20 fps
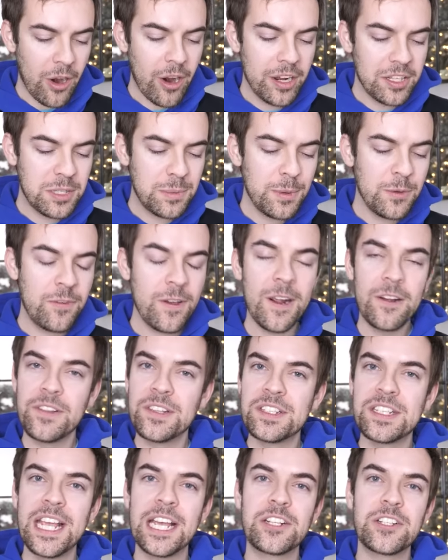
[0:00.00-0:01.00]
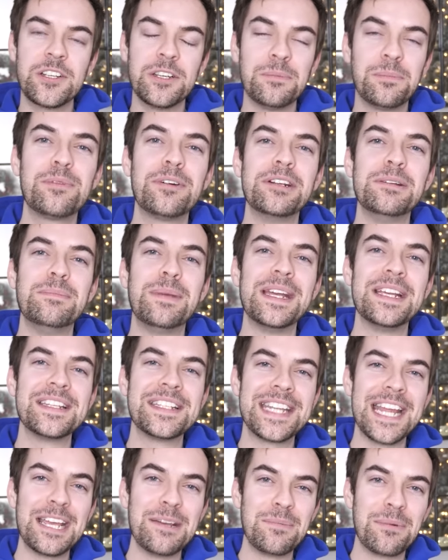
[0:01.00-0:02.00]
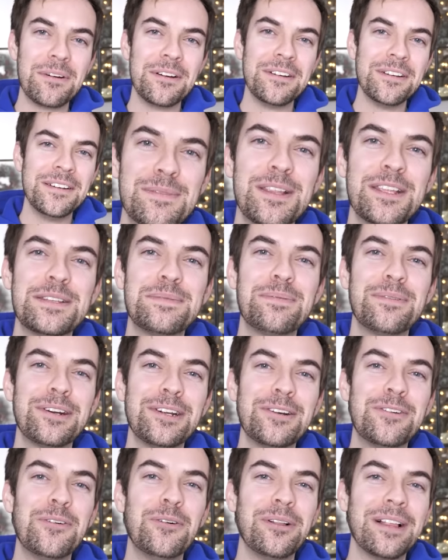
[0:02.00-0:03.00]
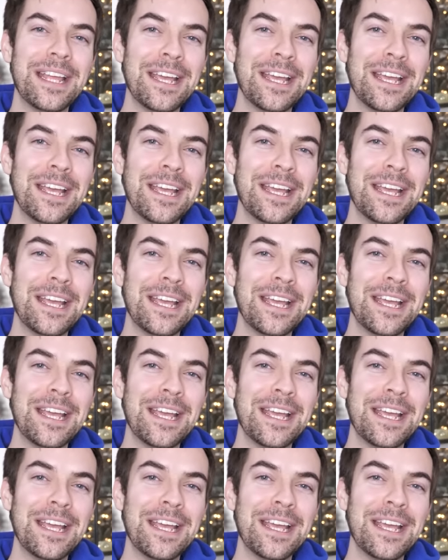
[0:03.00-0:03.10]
All right, to be fair, this is actually a pretty based apron. This is a pretty cool